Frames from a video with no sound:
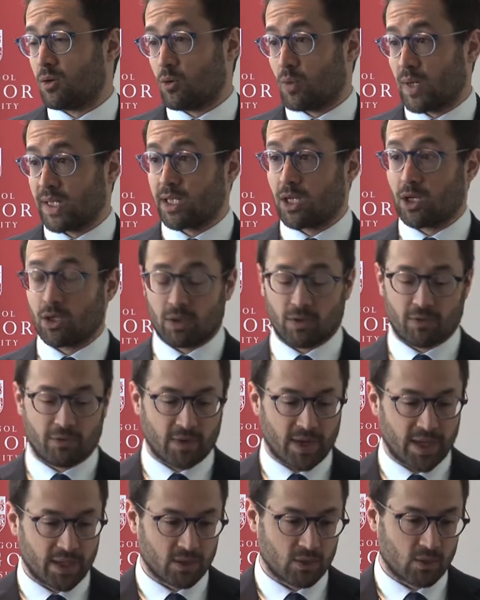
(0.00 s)
Quite a lot of
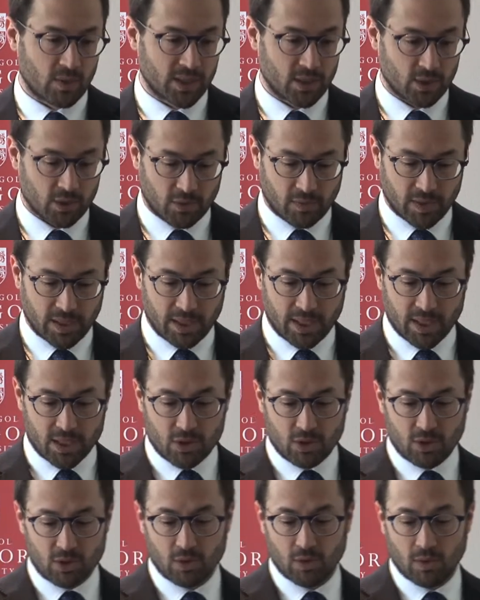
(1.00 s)
fun, quite a lot of
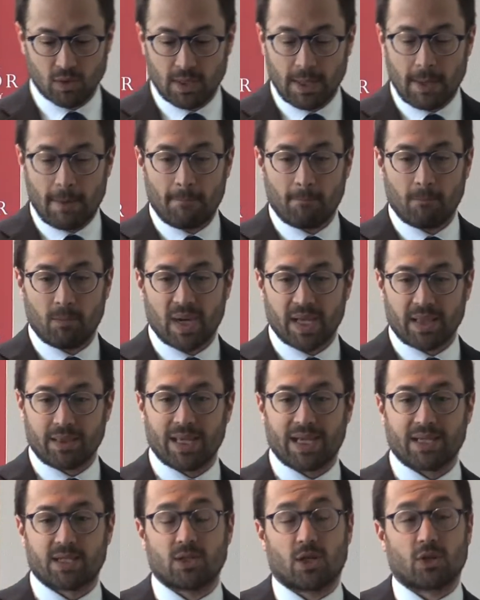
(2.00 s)
litigation too. But
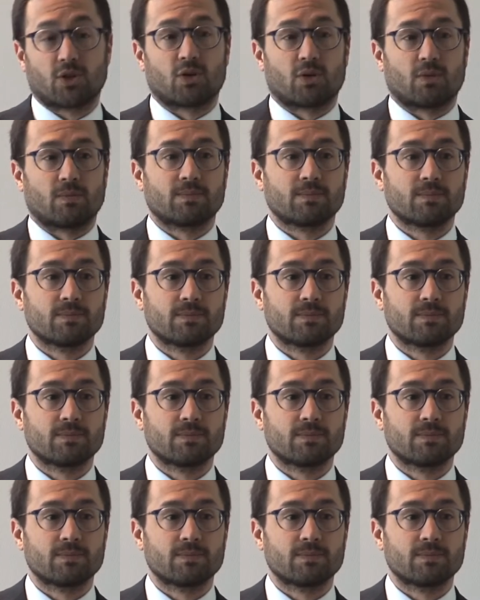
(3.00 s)
that's not true.